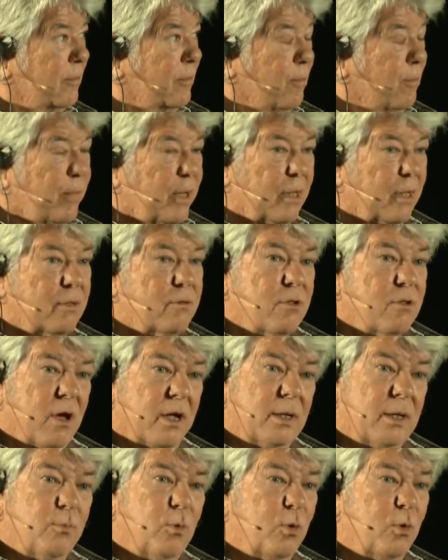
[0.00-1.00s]
Mick,
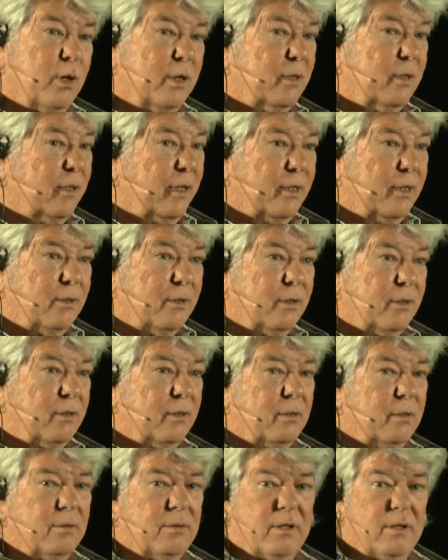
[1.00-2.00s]
Johnny Boy, and
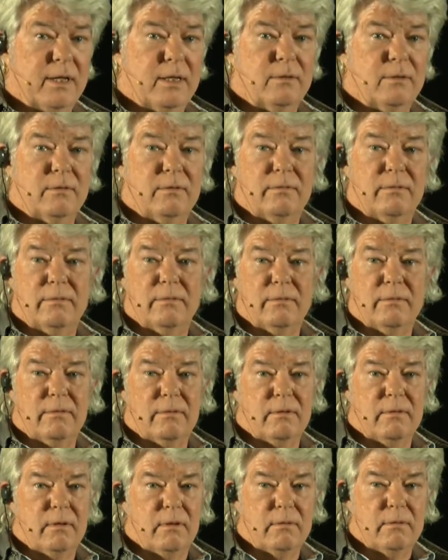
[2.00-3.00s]
Linda than
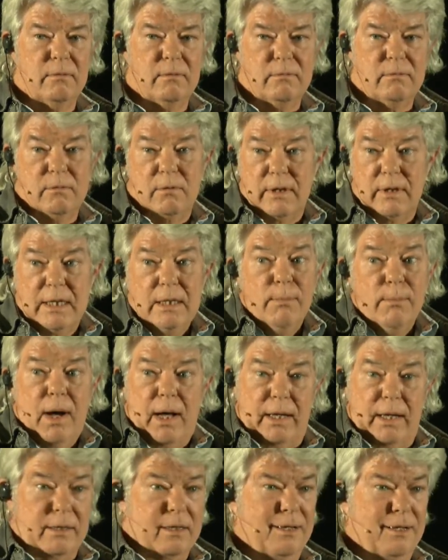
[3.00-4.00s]

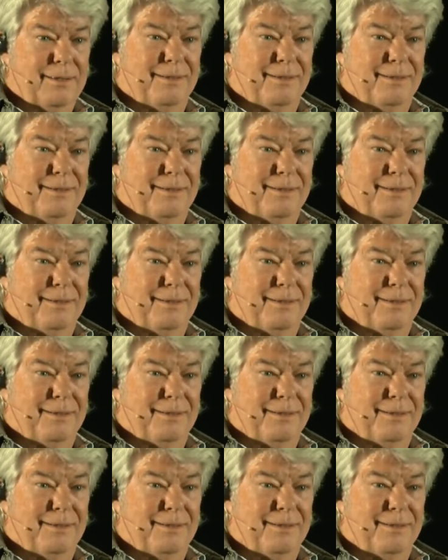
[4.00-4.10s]
anybody.